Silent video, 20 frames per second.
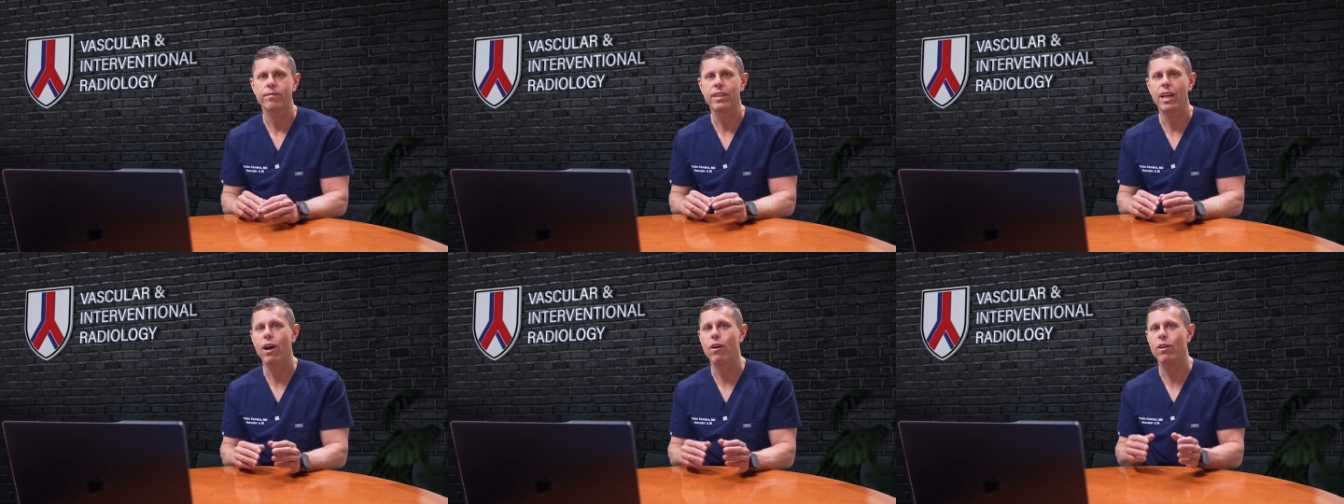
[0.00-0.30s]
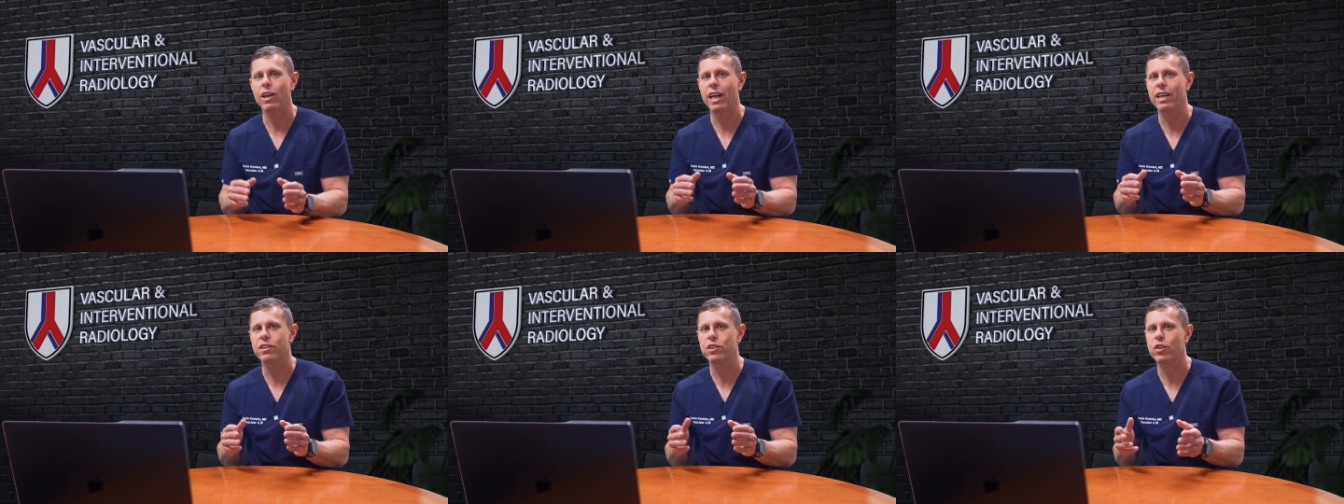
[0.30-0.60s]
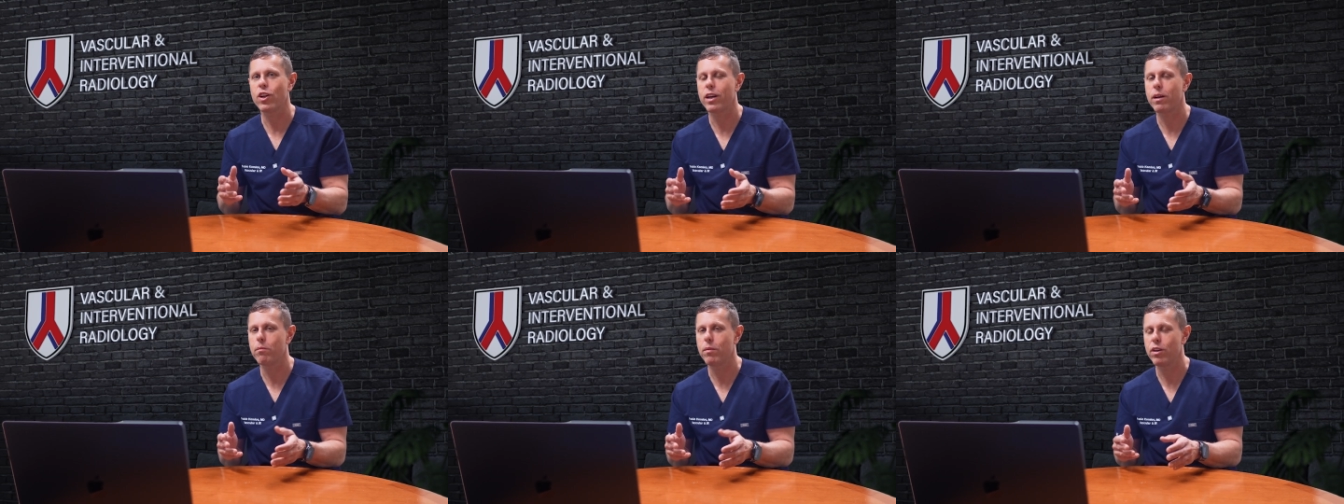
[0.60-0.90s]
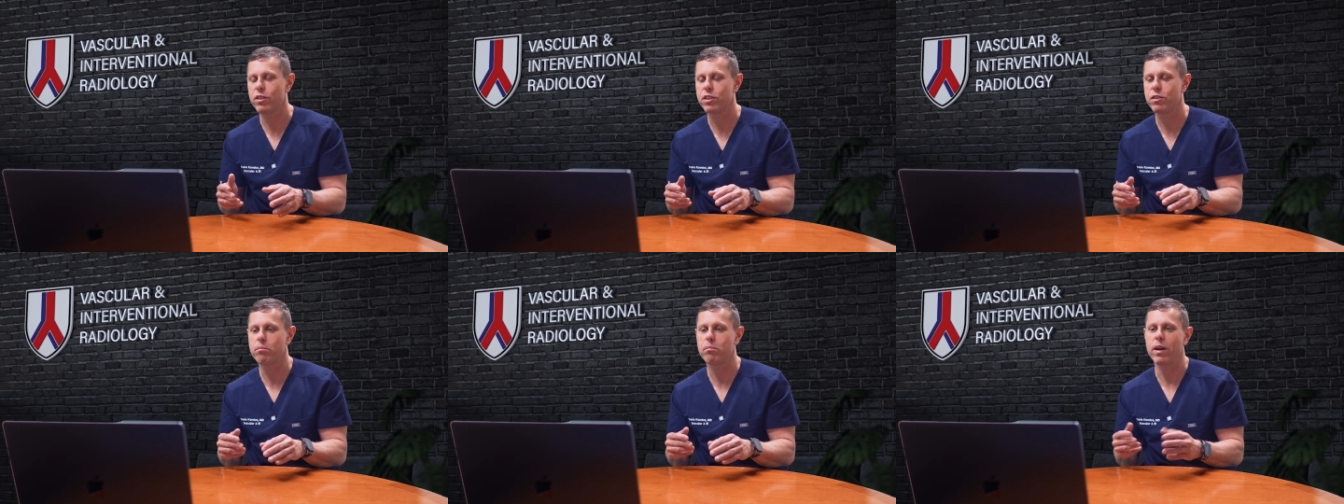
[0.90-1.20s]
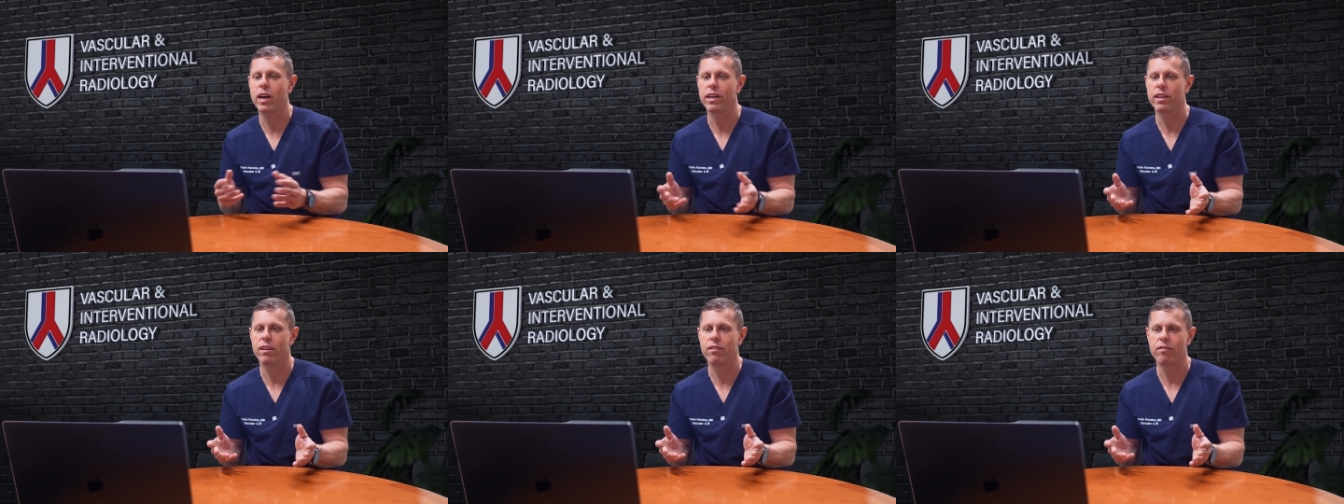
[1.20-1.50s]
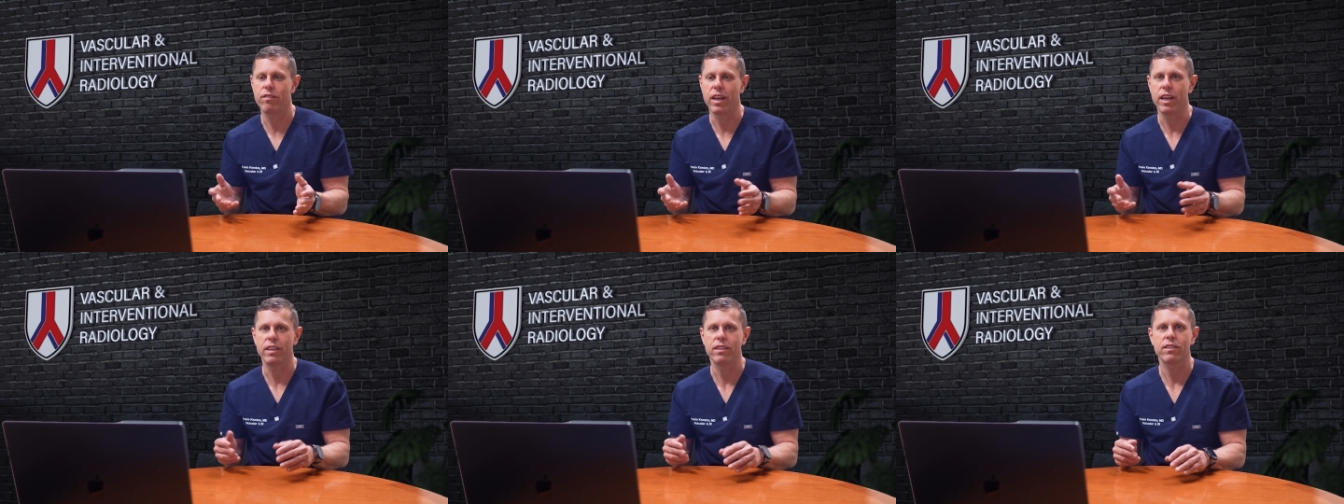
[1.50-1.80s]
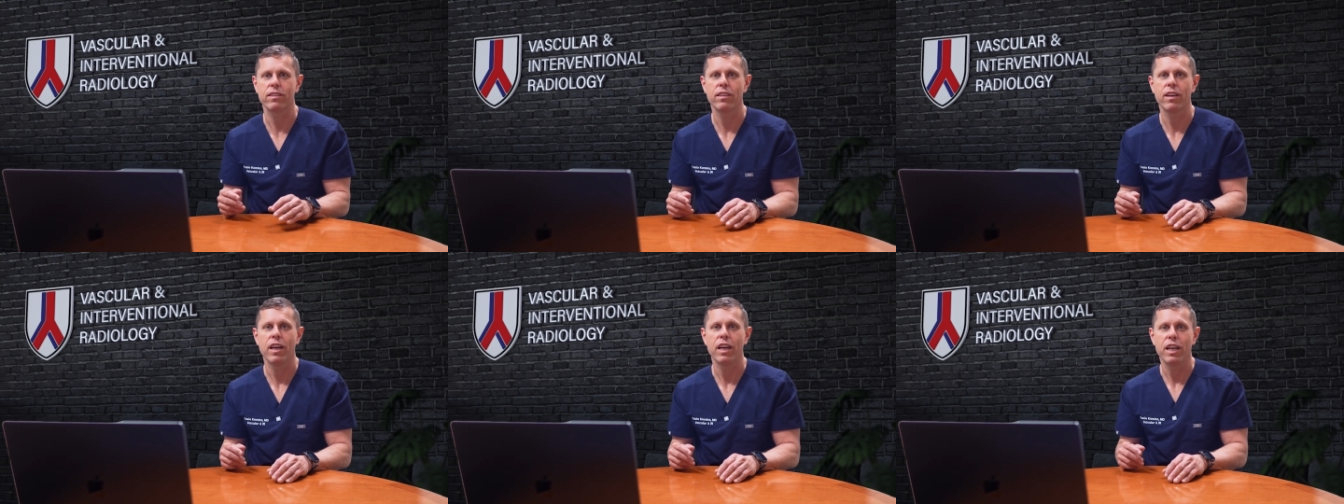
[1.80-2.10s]
Now let's talk about spider
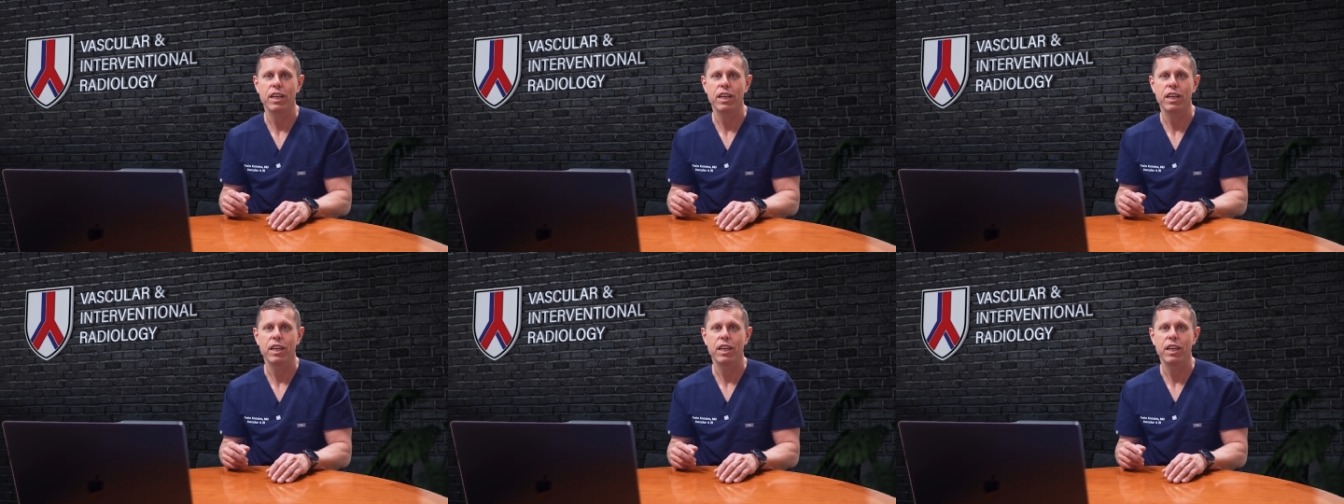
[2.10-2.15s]
veins.